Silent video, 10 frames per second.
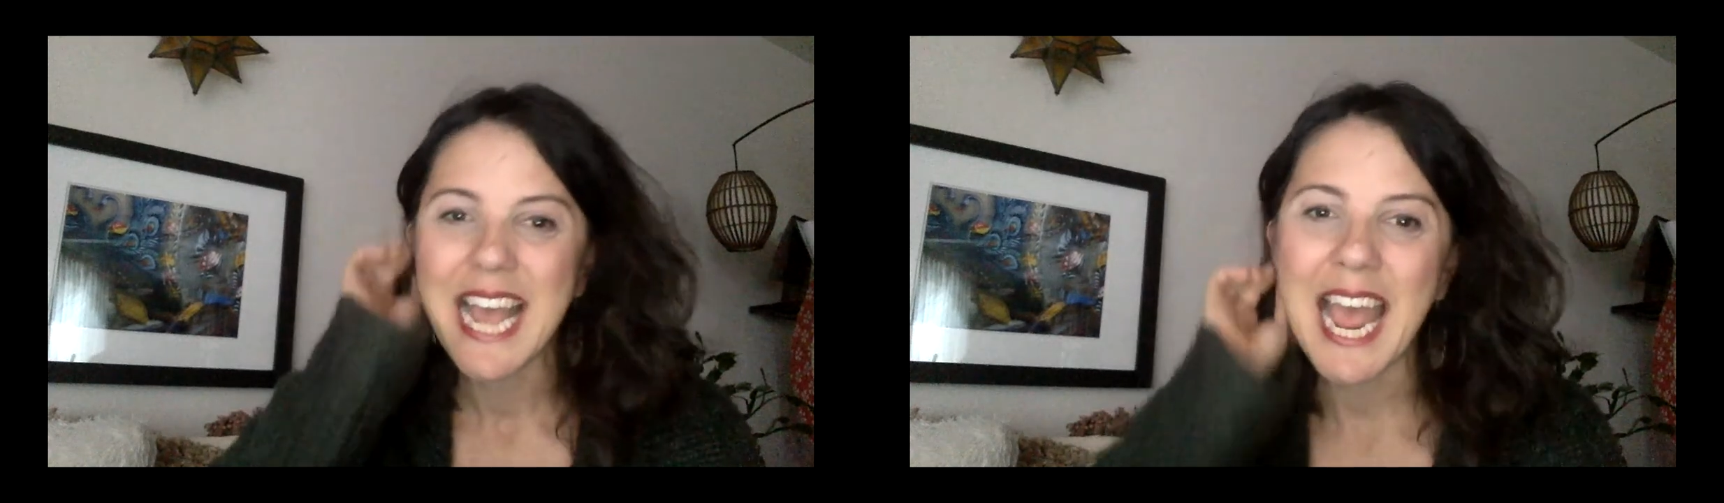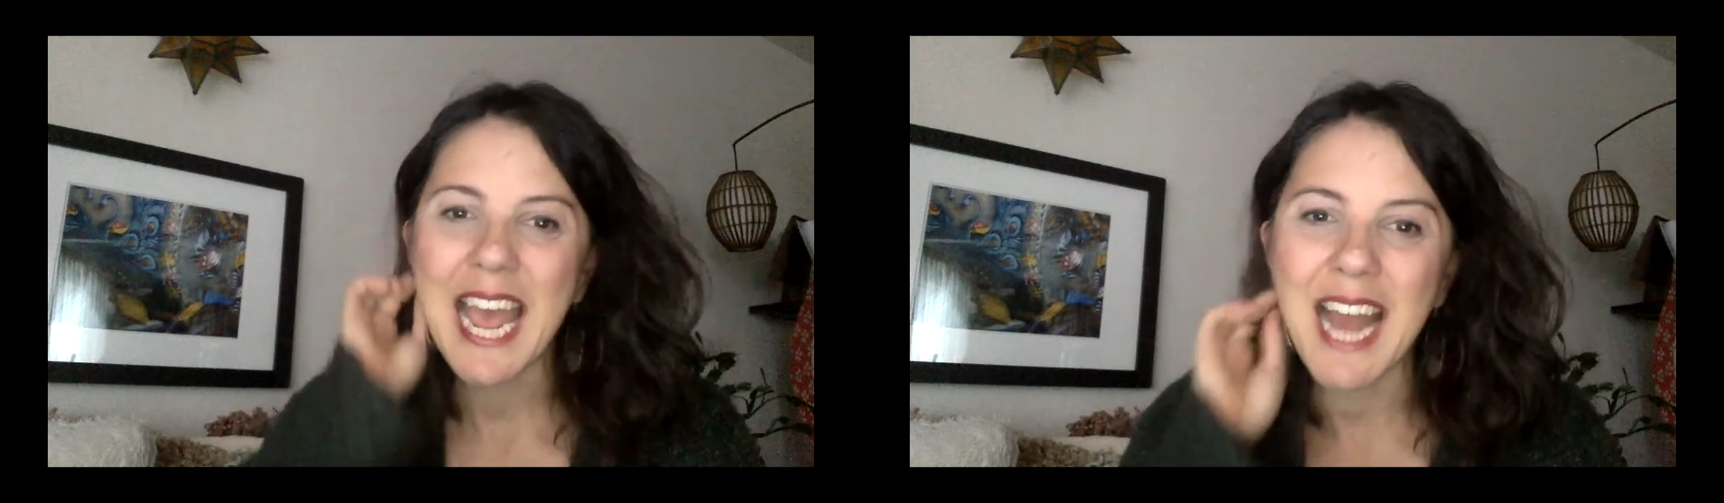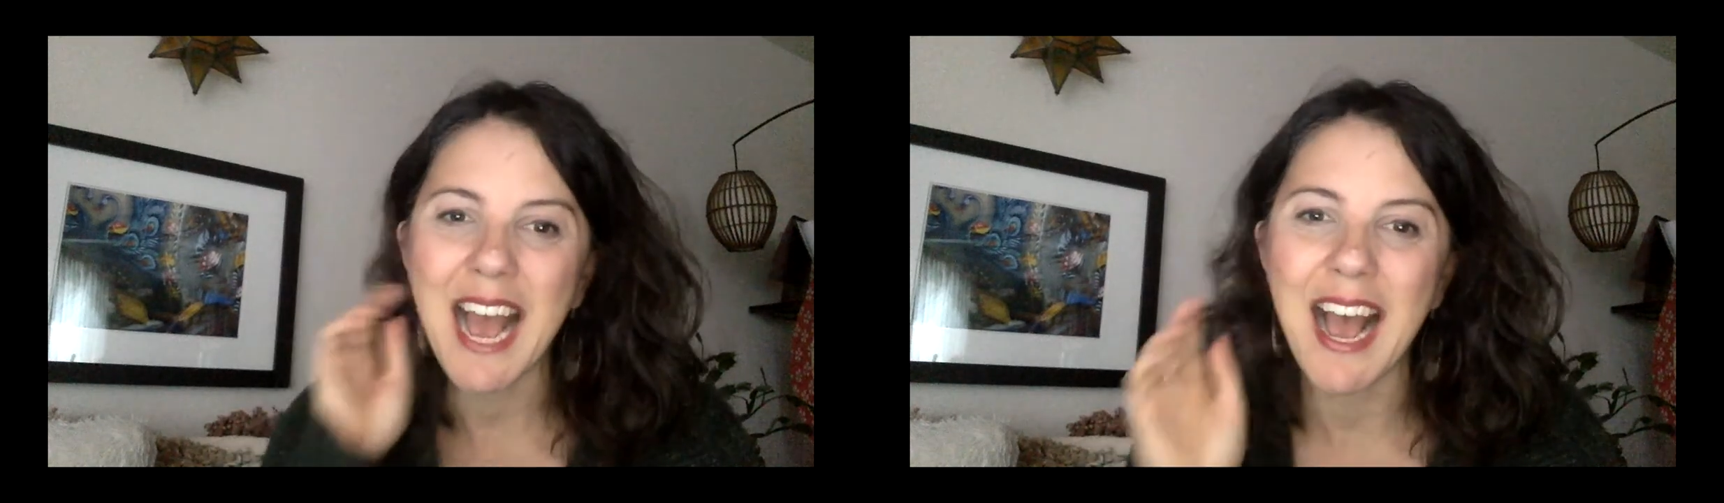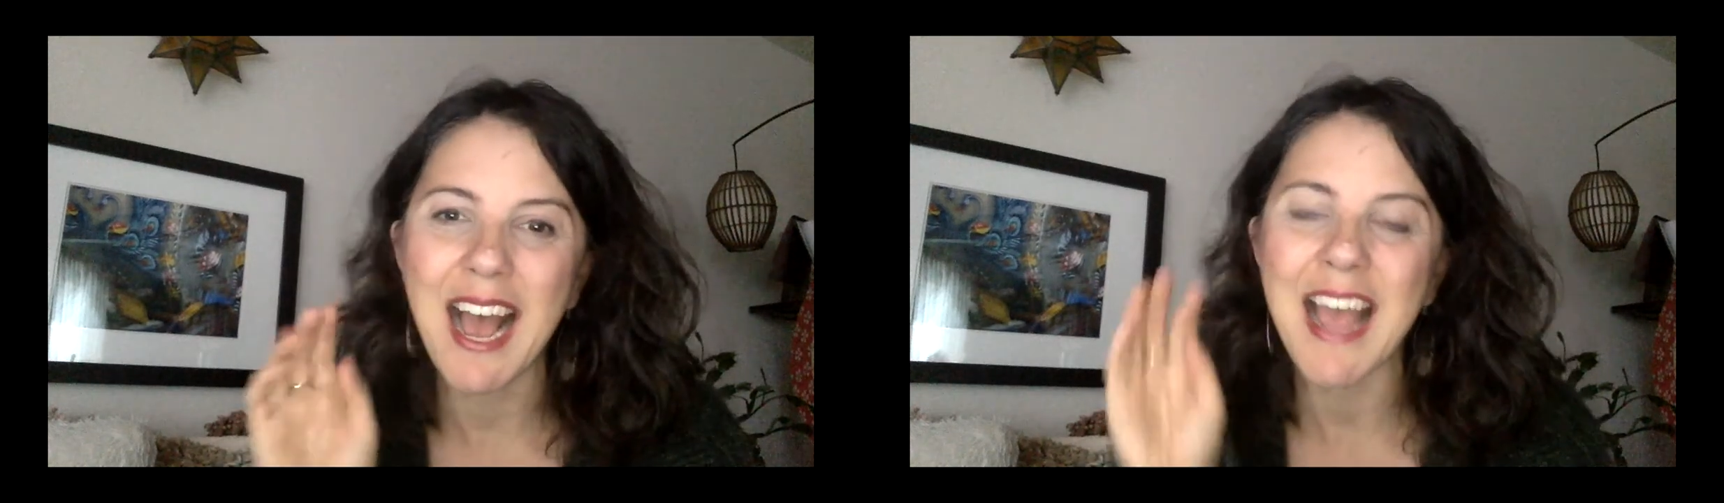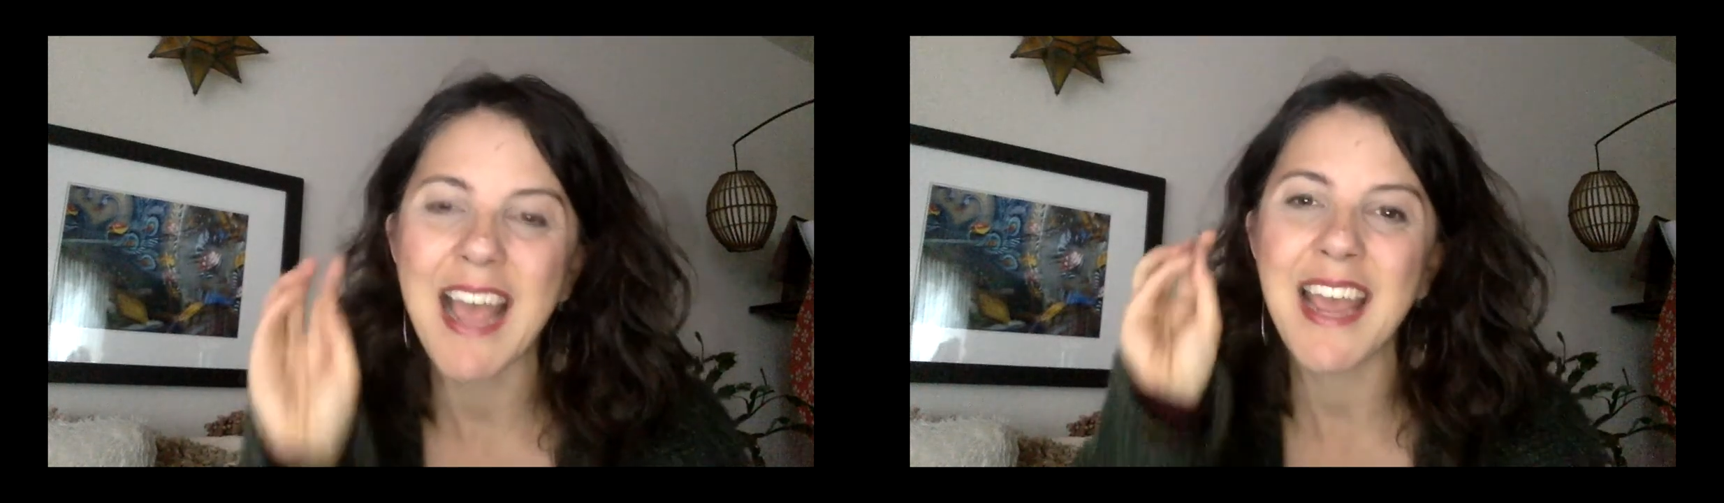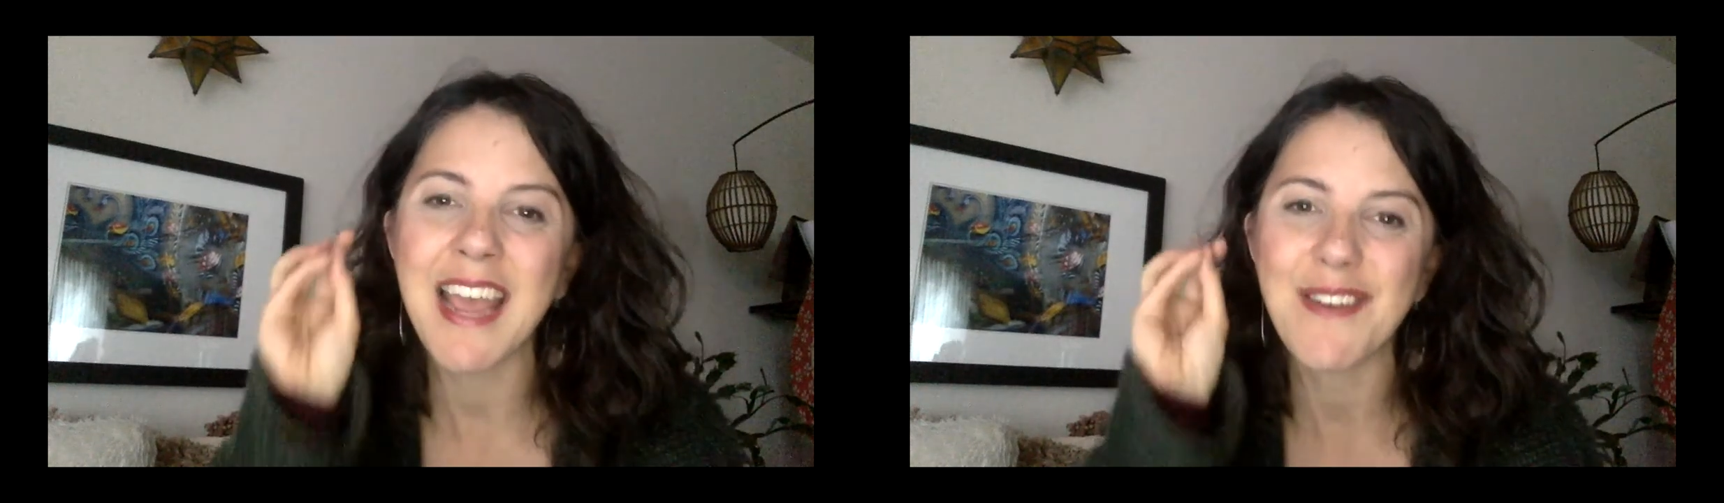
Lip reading: and I